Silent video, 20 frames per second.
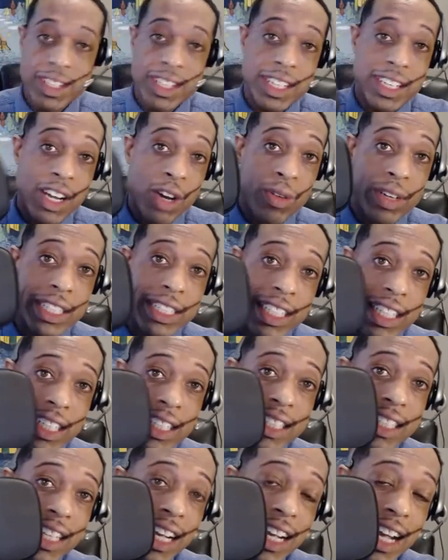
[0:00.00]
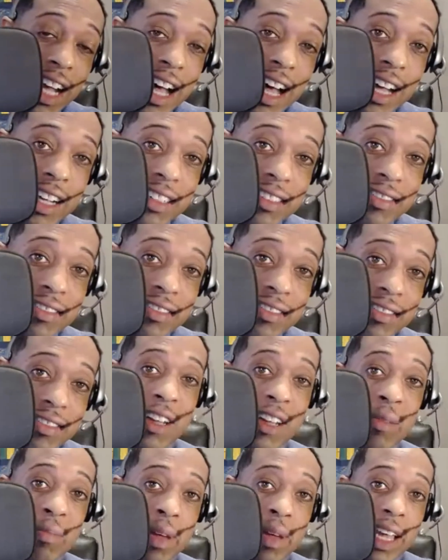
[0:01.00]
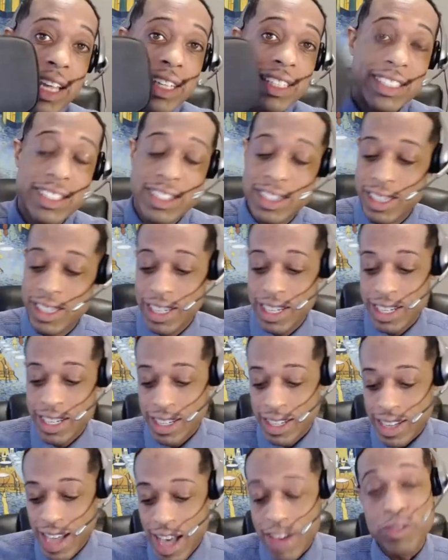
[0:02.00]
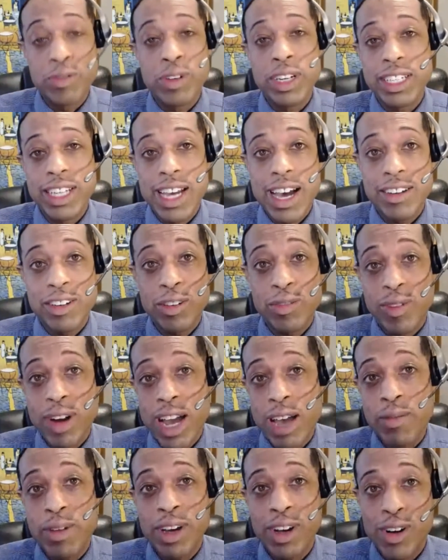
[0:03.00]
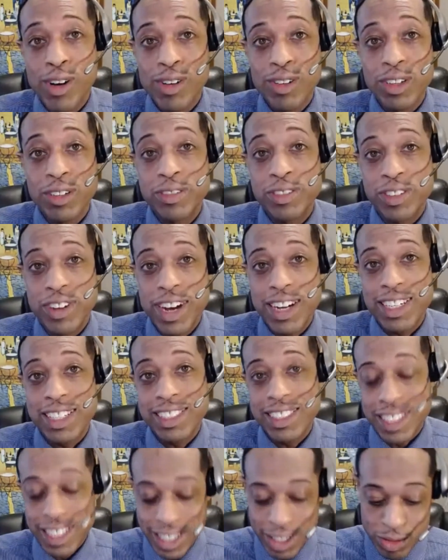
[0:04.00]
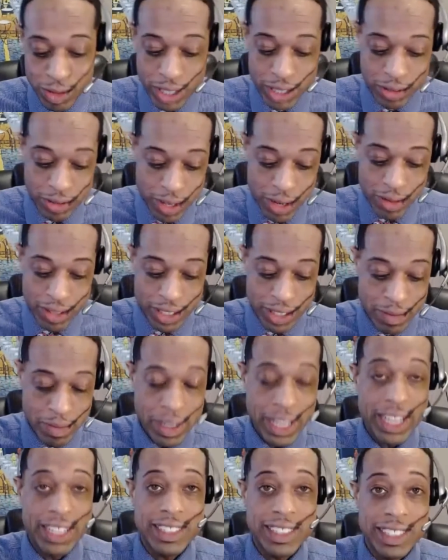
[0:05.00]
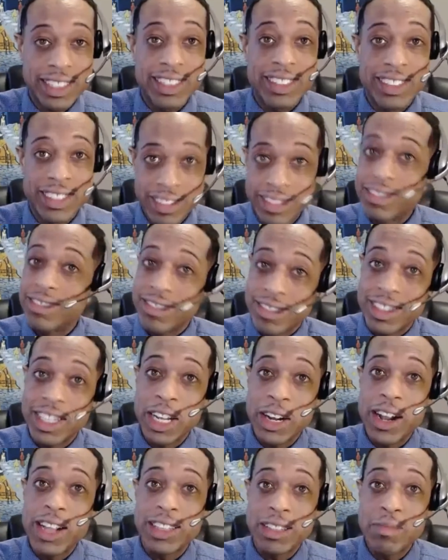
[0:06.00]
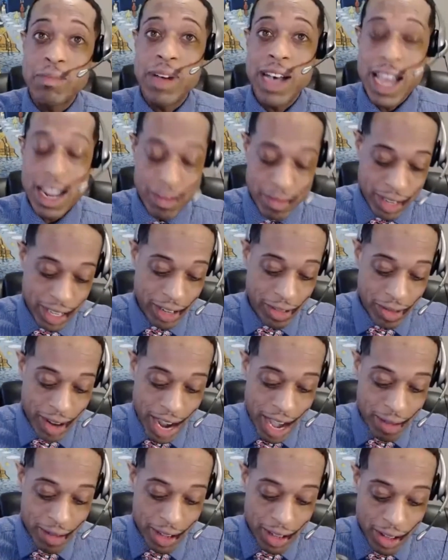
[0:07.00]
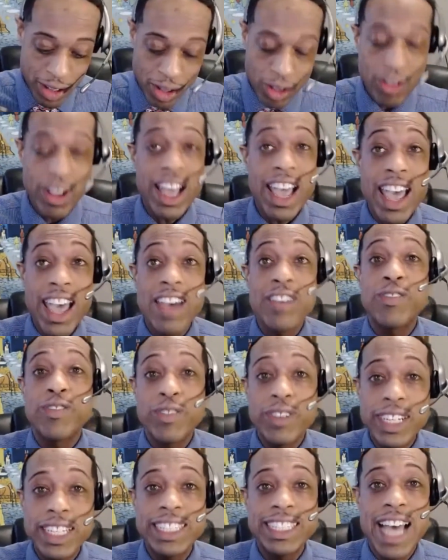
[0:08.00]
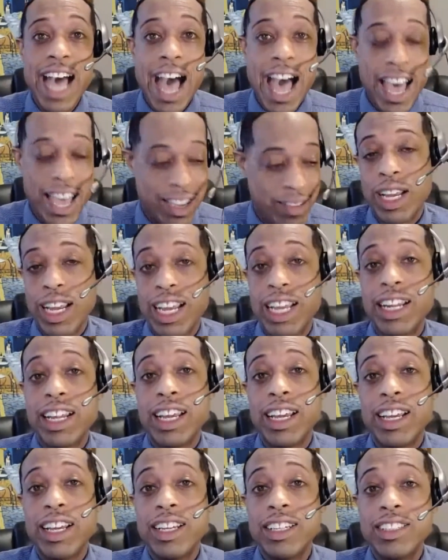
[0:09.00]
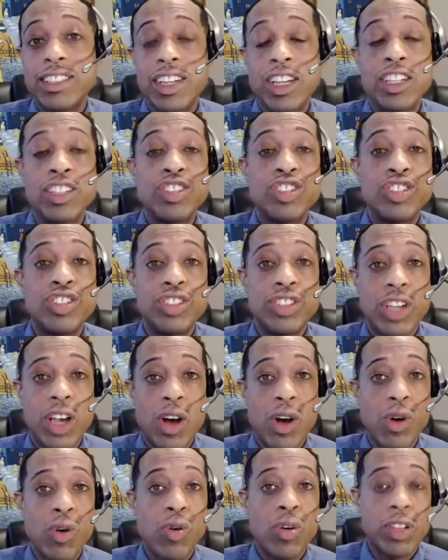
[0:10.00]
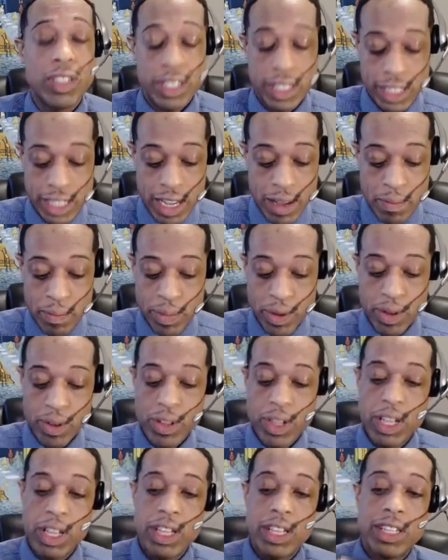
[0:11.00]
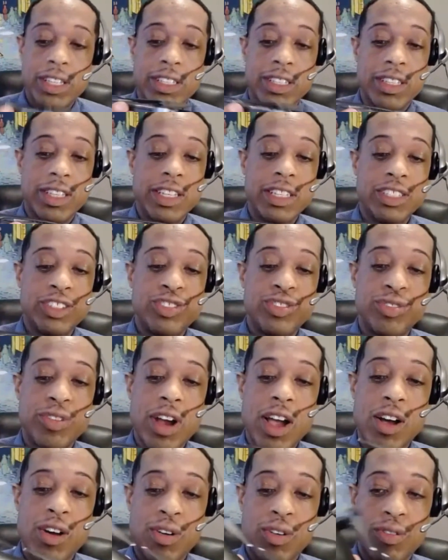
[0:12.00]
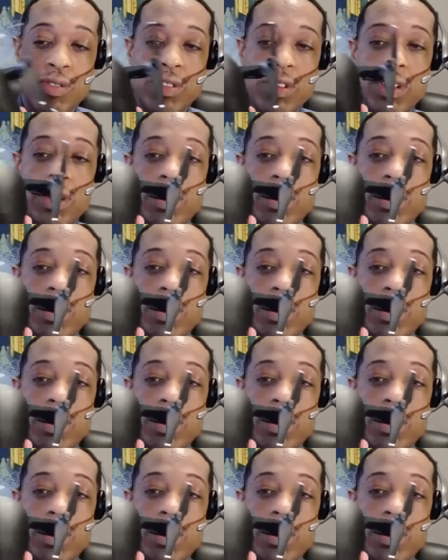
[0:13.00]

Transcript: Go with DJI. They're the best. I've went down the rabbit hole of trying to see which one was the best, and they're at the bottom of the rabbit hole every time. It is so simple. This drone,